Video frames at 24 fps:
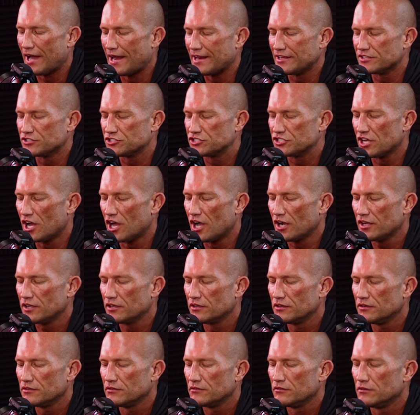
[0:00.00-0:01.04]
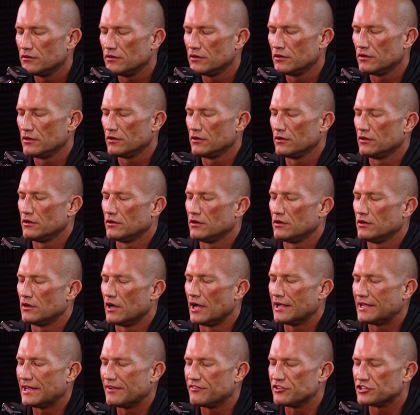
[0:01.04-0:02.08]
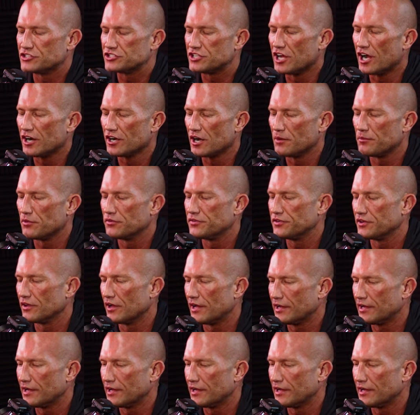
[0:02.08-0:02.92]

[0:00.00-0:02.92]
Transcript: had it in stock. I can give you the stock number if you